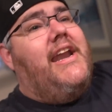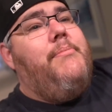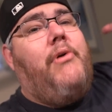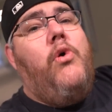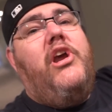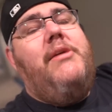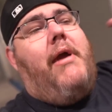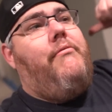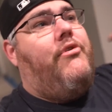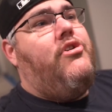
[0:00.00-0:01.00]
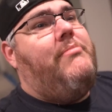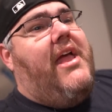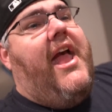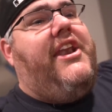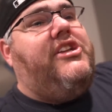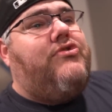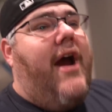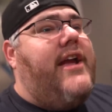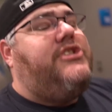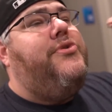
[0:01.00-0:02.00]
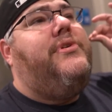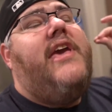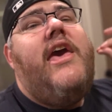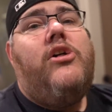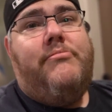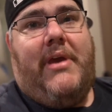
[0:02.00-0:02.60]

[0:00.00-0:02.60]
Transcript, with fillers: night he broke into my room and he tried to kill